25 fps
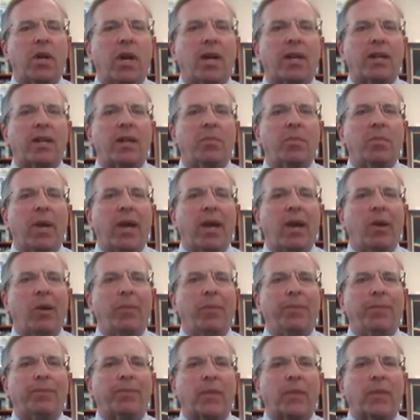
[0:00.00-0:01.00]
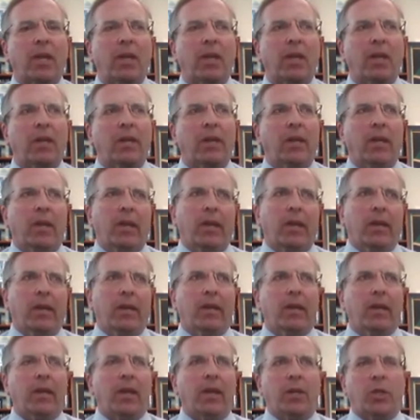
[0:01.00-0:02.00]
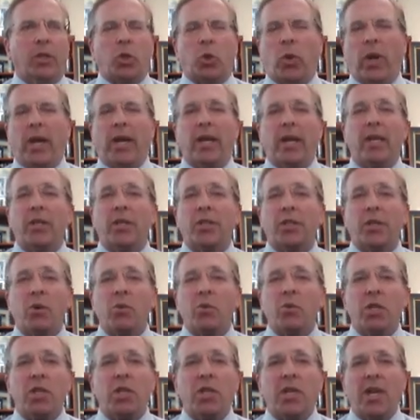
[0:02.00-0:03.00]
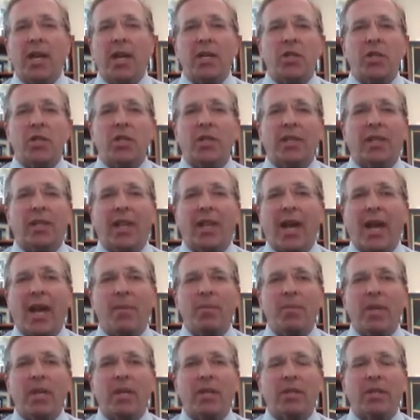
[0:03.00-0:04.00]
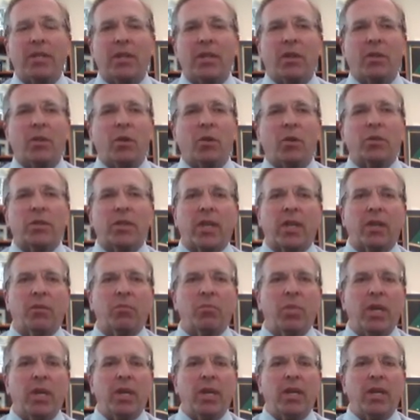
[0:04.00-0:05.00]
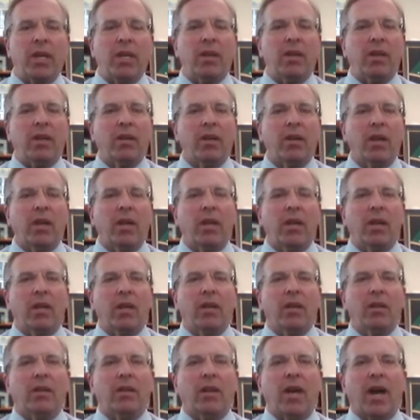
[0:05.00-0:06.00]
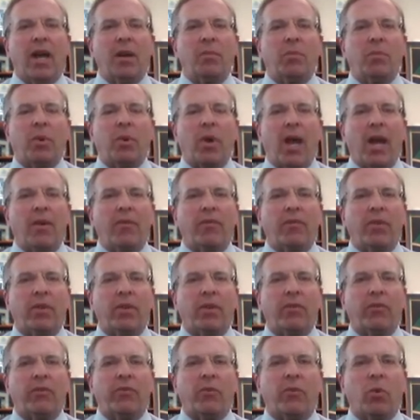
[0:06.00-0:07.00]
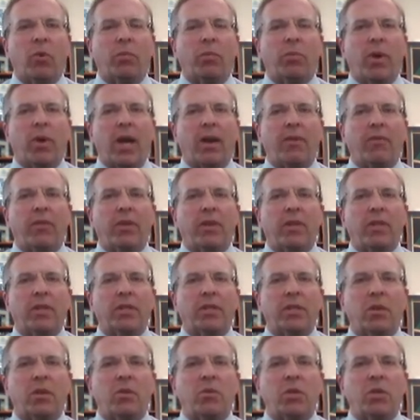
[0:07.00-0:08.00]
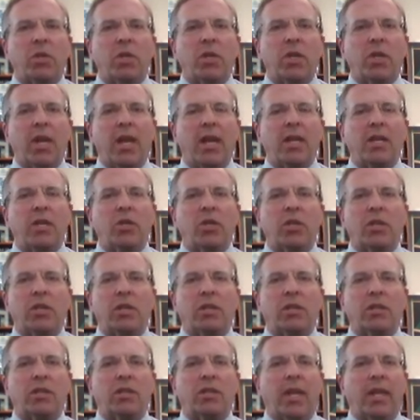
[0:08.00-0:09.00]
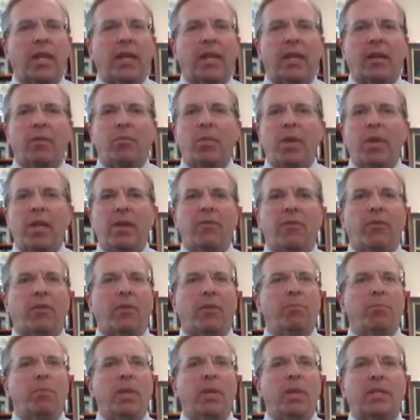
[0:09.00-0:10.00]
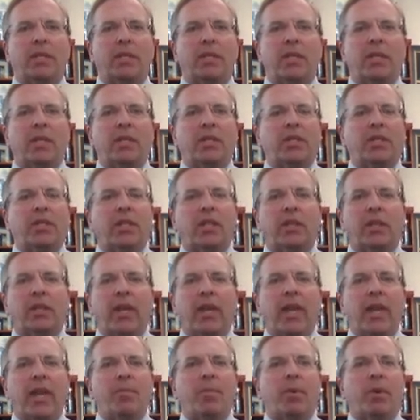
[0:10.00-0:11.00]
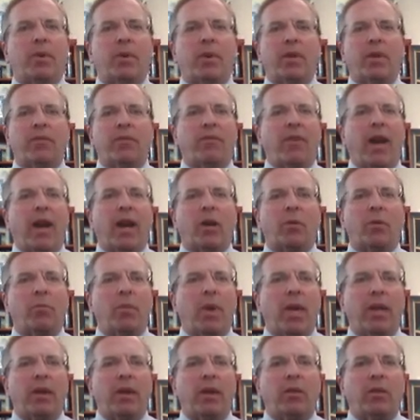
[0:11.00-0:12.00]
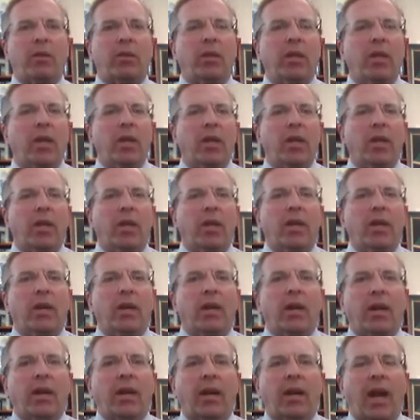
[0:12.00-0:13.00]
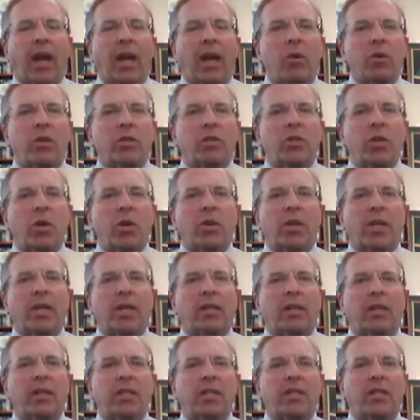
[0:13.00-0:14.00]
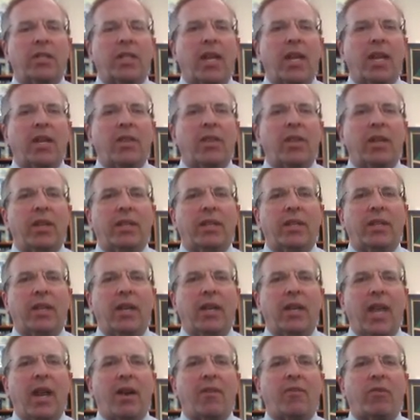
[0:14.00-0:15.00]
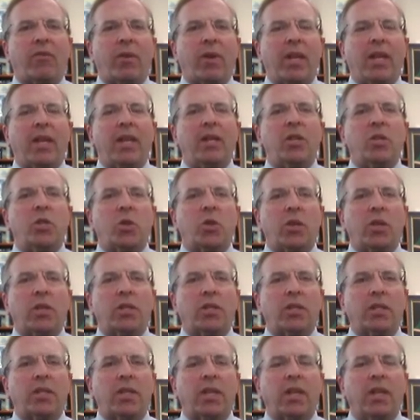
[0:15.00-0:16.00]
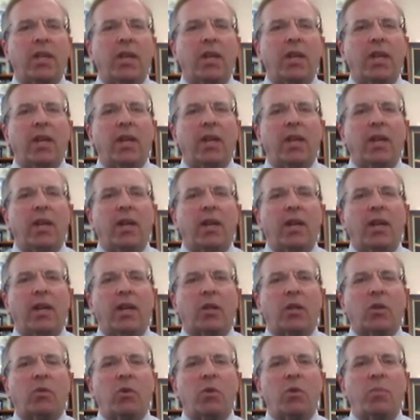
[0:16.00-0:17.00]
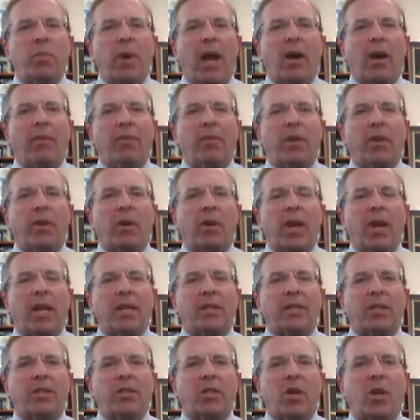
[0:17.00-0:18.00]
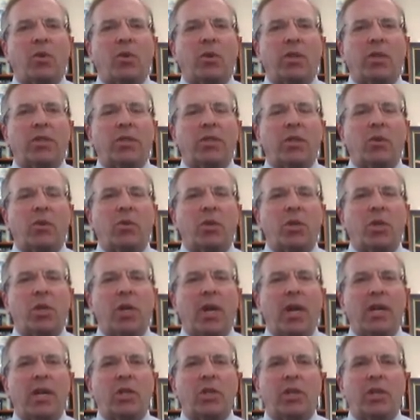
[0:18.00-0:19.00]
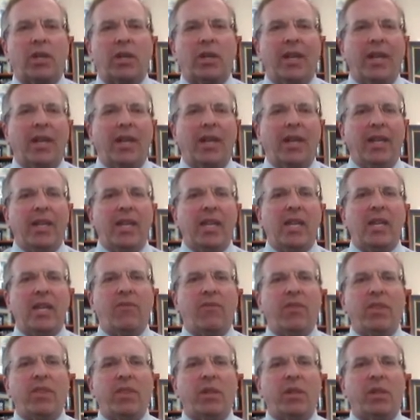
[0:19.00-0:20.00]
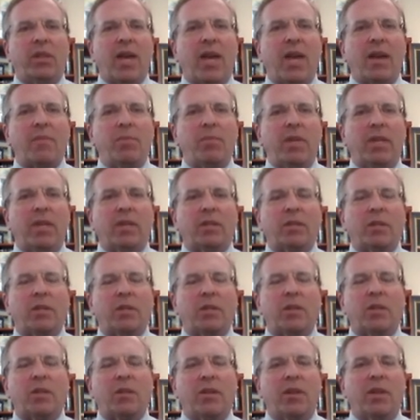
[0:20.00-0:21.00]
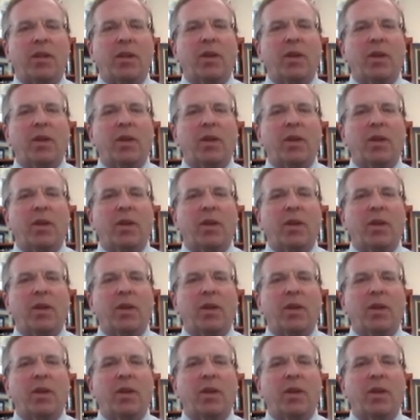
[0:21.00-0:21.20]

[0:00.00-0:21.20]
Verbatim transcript: talk about uh, trade association lobbyists now those can be nonprofit or for profit associations. They can be from business to labor, environmental. Uh, I always jokingly say that uh, every interest uh, group out there has its own association. Even the lobbyists.